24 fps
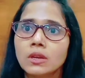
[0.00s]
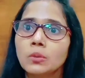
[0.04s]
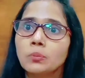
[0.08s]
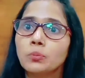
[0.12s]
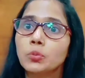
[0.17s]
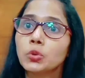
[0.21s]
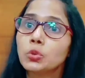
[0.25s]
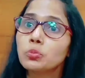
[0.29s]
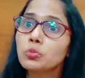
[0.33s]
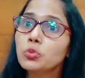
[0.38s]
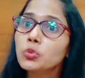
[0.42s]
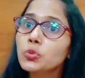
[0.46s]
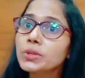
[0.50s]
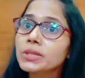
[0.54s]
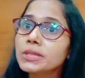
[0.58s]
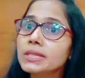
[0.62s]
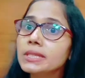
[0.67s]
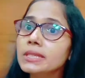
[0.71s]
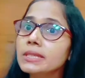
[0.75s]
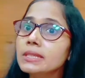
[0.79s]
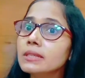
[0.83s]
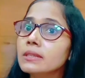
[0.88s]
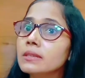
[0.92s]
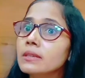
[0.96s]

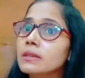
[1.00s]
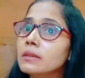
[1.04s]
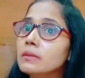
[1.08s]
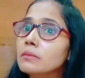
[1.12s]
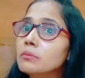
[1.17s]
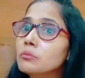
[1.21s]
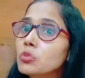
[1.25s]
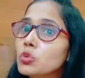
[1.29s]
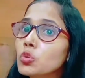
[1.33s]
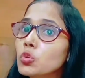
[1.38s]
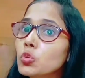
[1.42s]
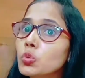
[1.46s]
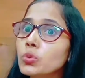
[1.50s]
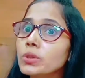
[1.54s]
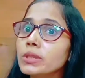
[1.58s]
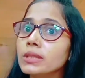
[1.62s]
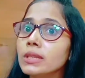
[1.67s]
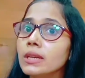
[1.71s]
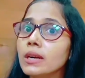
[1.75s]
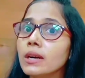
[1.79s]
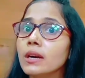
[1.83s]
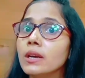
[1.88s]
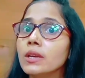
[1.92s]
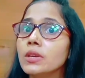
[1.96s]
promoting more
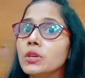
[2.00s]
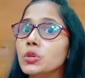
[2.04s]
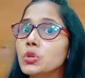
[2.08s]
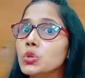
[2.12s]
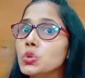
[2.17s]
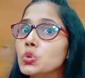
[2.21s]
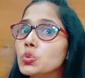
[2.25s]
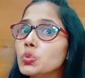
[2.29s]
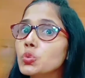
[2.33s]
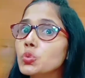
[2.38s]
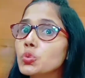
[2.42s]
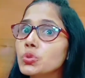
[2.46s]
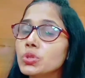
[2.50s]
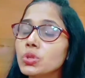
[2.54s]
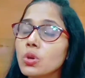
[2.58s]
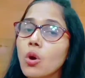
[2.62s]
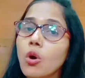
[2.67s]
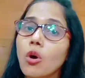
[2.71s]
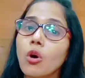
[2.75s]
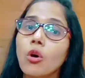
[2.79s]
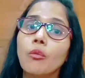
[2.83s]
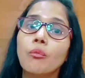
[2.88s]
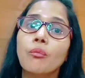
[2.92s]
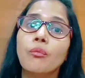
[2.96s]
the use
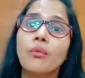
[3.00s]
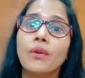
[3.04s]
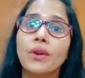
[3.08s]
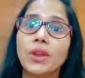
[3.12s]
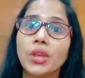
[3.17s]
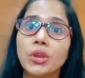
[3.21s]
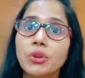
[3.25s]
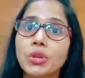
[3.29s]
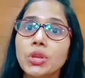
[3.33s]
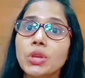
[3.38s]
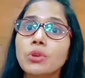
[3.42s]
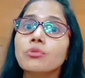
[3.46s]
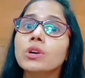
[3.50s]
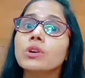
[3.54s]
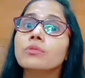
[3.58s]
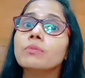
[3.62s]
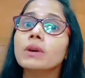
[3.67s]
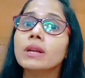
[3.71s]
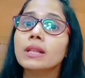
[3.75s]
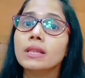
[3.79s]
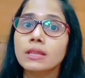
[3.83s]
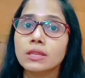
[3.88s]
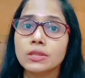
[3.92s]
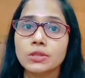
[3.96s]
of
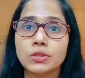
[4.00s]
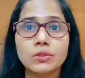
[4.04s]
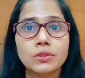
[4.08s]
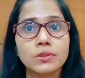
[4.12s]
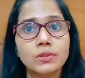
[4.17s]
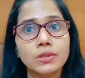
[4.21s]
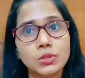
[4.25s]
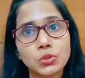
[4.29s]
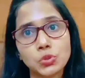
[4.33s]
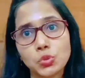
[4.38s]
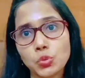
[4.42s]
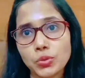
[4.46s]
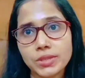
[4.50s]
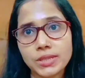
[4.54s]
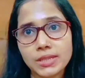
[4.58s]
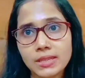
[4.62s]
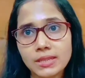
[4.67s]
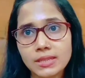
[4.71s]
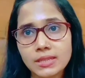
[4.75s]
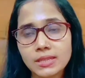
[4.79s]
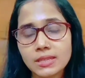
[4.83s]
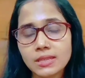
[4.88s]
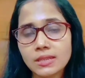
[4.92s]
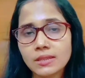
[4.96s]
renewable
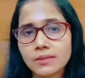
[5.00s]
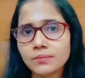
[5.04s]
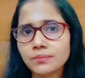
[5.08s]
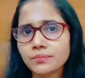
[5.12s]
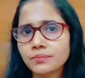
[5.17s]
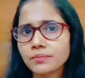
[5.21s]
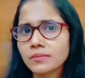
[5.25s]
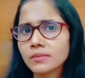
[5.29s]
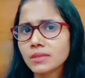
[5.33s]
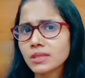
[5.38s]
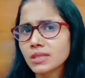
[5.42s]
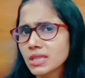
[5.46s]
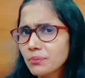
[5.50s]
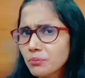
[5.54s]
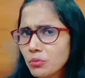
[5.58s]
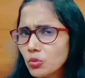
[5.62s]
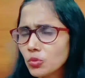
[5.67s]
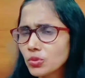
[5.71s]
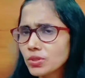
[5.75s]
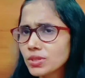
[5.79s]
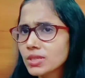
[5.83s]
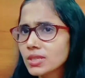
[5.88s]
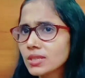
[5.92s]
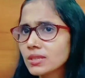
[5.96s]
resources.
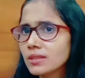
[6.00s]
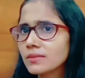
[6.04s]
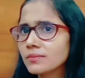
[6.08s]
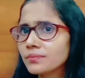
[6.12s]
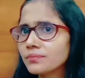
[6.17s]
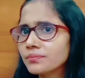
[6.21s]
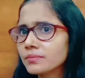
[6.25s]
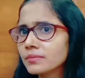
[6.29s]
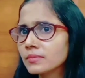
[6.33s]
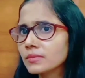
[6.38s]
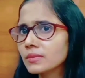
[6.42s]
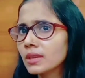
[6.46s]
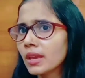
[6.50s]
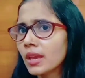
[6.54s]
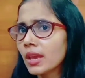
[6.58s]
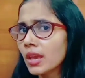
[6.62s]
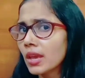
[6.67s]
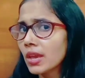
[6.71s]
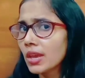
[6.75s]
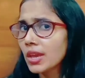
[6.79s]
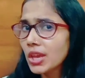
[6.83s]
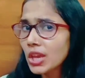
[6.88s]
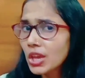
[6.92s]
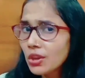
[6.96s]
Suppose
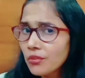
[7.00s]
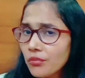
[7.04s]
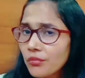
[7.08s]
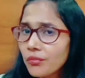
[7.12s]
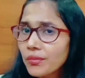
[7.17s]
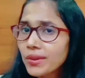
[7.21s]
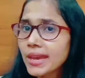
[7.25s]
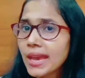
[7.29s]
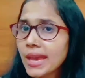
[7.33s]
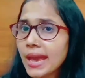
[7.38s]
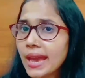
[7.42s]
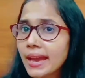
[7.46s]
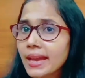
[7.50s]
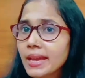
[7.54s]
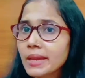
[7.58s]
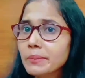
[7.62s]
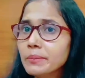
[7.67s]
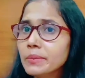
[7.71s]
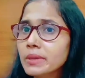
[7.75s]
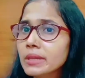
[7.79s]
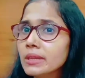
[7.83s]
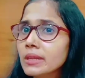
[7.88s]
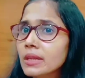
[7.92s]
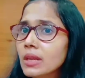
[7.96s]
if we
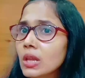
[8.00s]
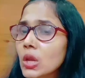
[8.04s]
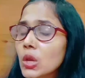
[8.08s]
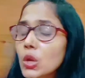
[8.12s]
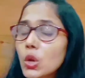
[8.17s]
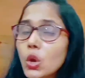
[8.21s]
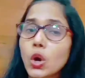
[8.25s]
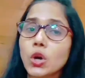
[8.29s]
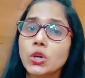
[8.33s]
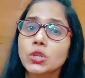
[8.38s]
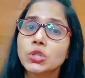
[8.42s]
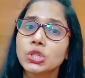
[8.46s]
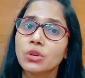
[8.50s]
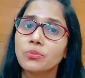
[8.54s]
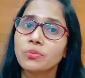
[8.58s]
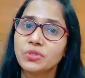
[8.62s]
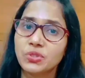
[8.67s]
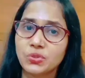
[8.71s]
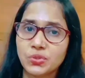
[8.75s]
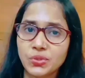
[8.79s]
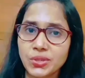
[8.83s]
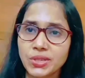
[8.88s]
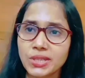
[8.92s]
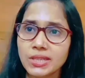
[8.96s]
have lots
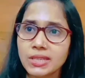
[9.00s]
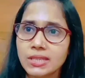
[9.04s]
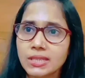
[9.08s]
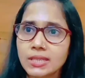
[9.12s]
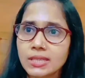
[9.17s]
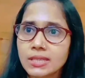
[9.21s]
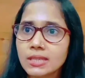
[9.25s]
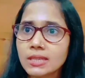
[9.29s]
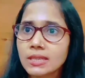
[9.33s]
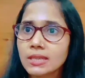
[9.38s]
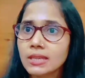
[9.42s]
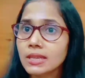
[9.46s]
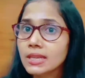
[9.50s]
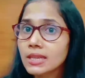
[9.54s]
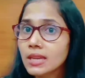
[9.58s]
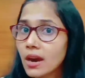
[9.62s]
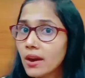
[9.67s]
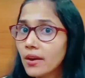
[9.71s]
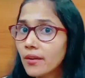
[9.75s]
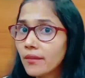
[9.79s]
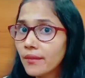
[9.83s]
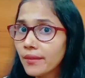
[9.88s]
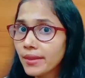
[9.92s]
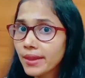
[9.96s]
of trees in
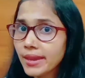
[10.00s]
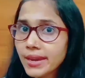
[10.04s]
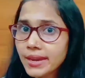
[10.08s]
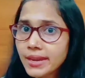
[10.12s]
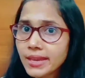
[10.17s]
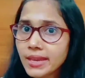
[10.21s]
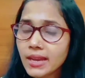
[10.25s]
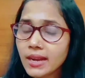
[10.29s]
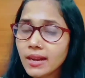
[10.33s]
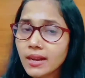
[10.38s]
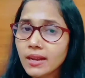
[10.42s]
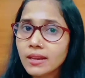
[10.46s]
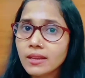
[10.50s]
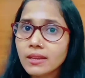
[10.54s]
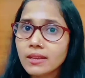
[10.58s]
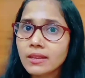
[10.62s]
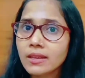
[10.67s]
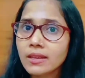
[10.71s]
our area,